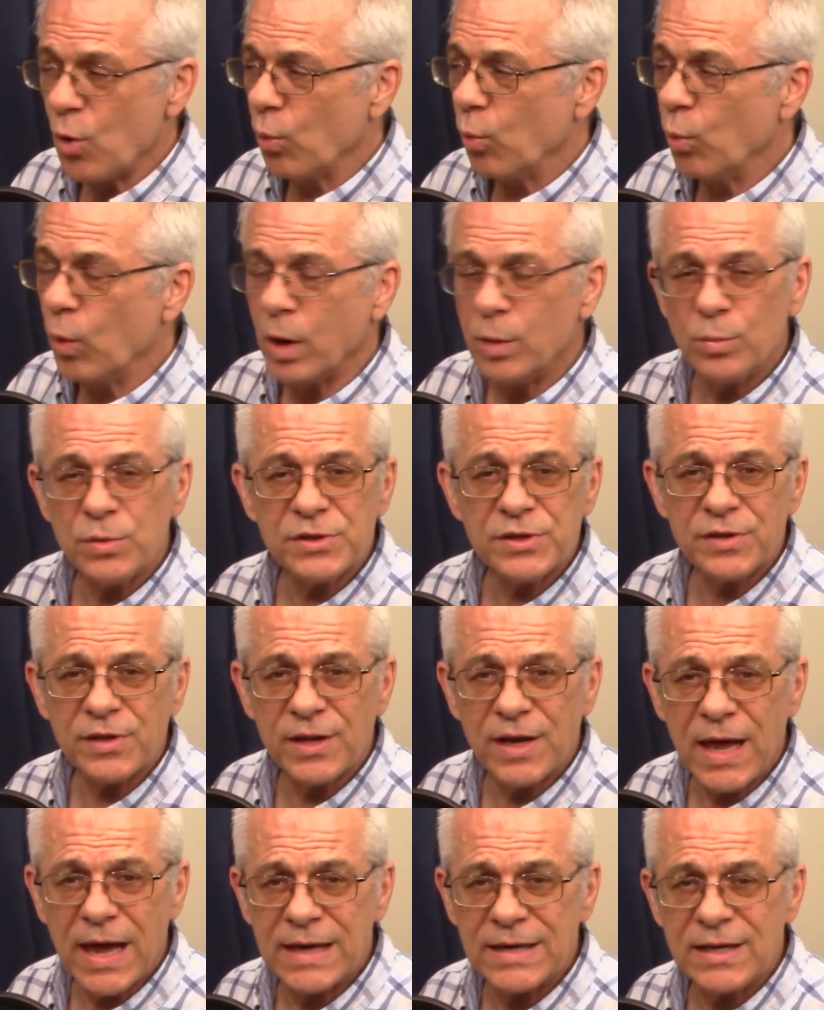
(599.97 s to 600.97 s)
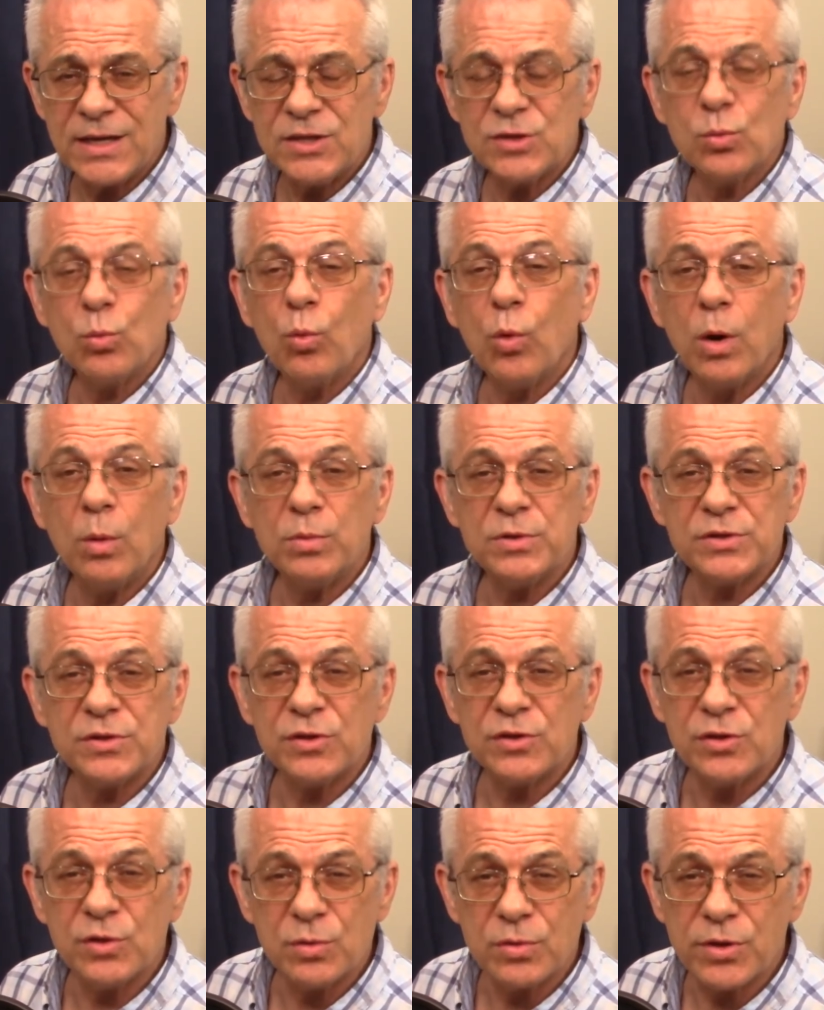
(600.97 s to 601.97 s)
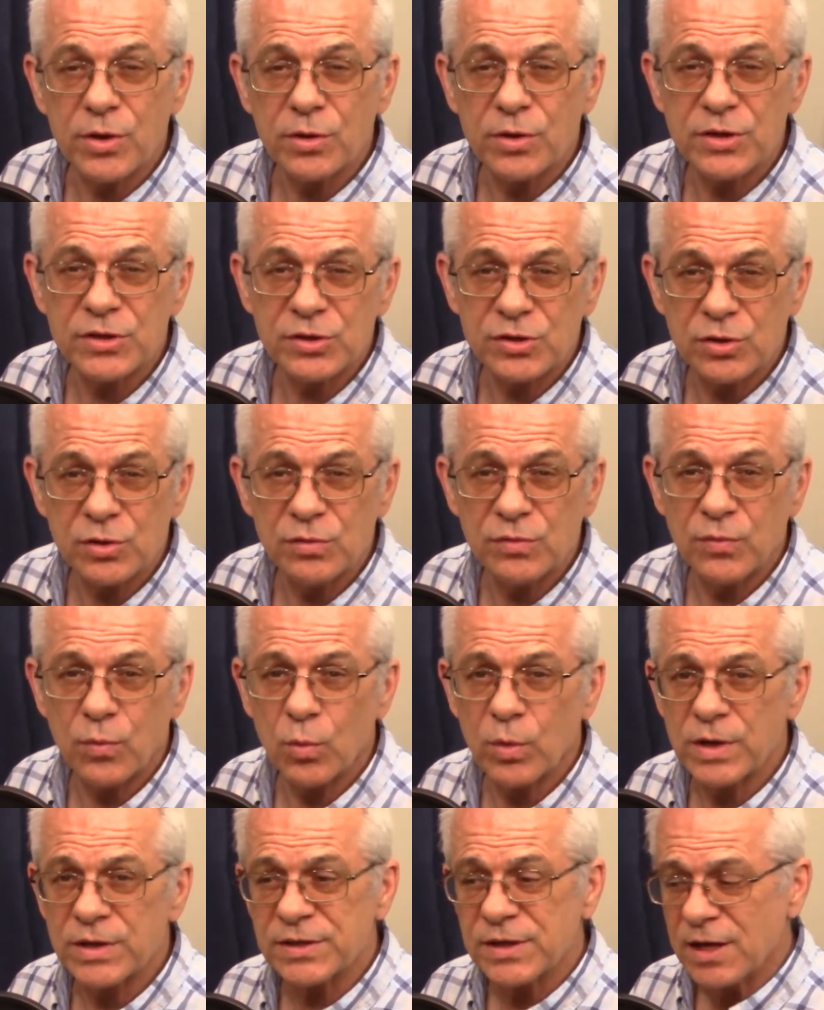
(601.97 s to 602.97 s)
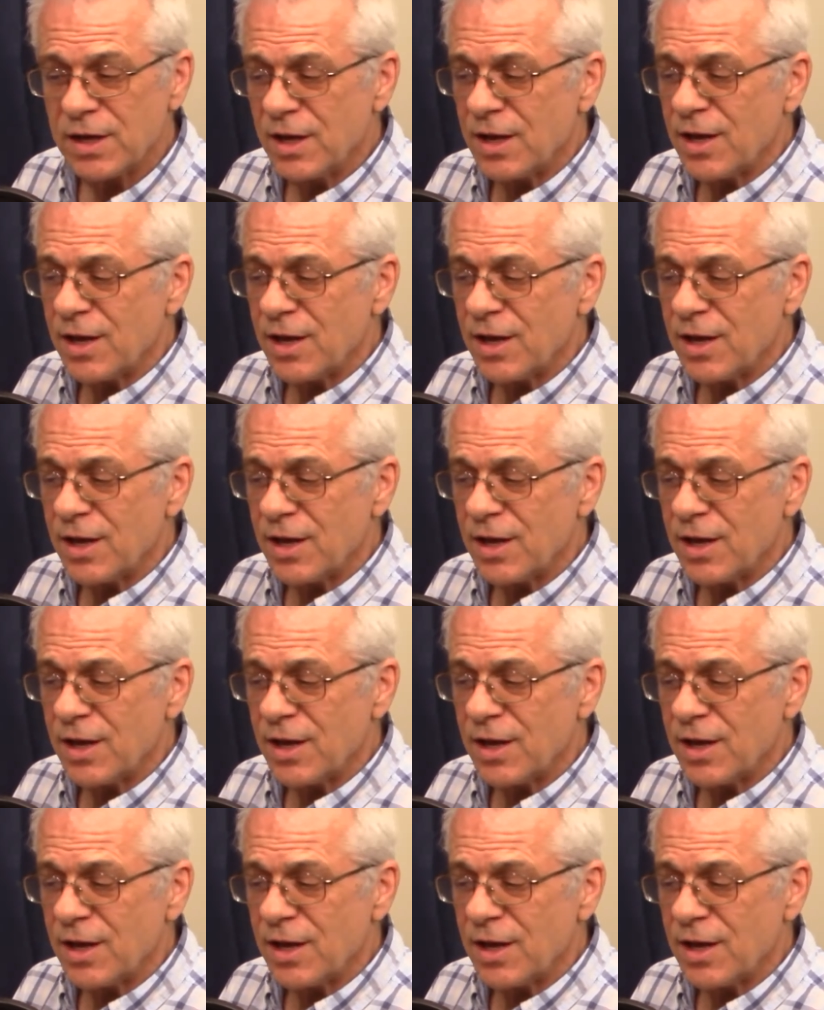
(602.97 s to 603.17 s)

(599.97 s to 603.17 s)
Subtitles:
One was in the 90s, one was in the 230s and 240s.